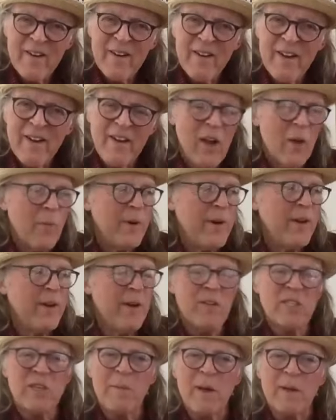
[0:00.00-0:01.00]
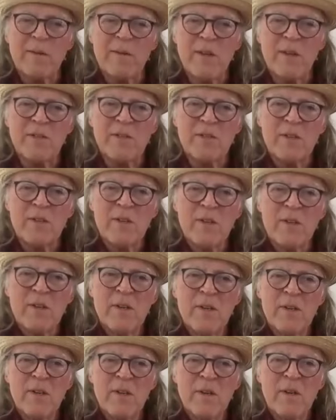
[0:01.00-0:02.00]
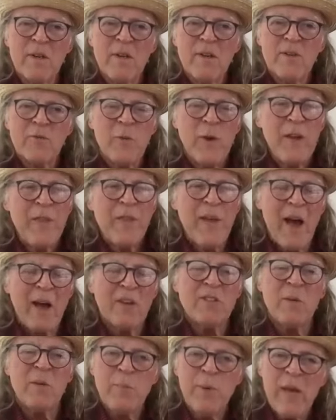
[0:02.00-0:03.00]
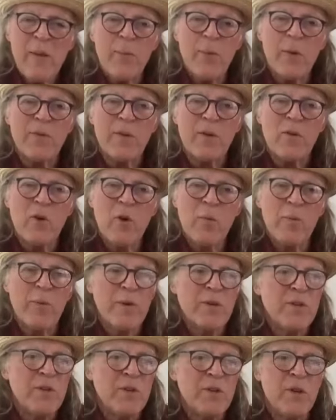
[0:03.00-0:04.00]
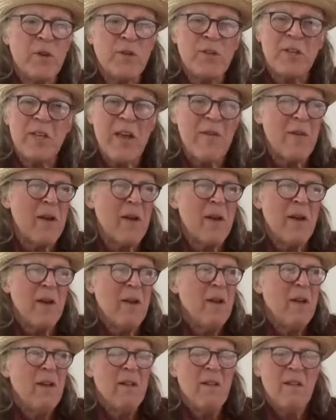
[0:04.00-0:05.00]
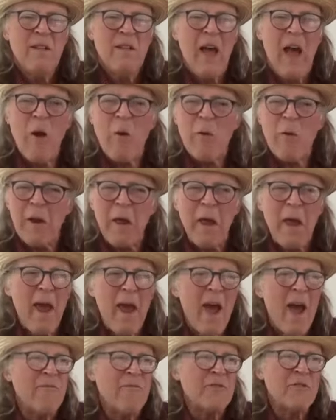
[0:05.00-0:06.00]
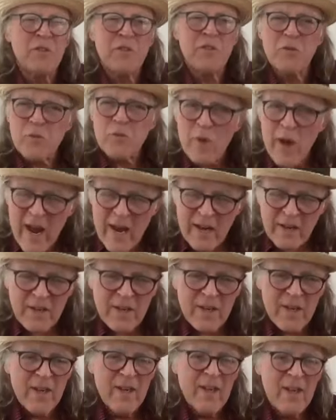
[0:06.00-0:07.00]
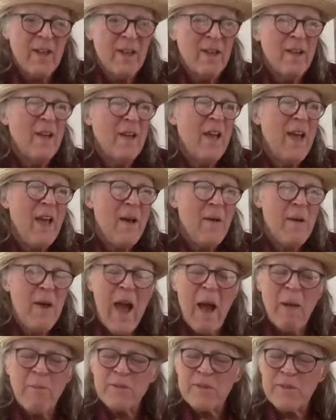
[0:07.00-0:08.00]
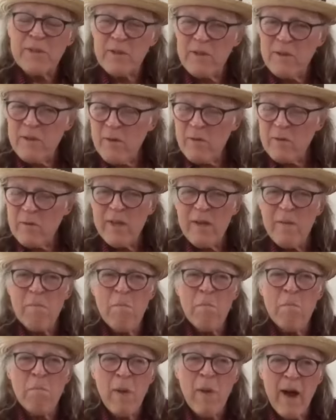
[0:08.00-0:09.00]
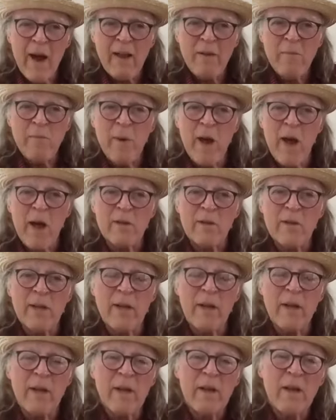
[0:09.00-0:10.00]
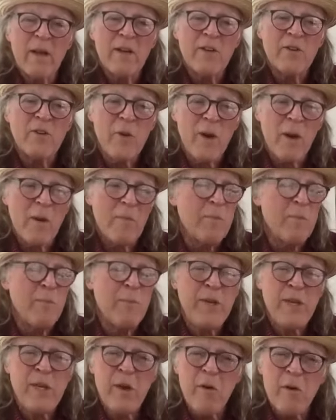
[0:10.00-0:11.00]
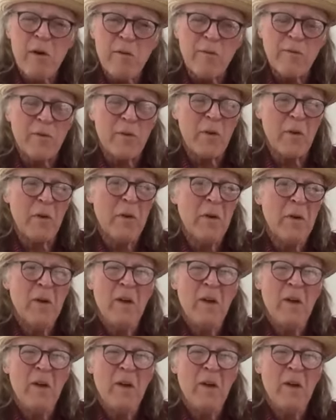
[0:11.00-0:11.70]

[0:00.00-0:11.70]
and nobody knows about this. 3,000 people at the Cooper Institute, she gave a hour and a half straight, absolutely mind boggling, beautiful,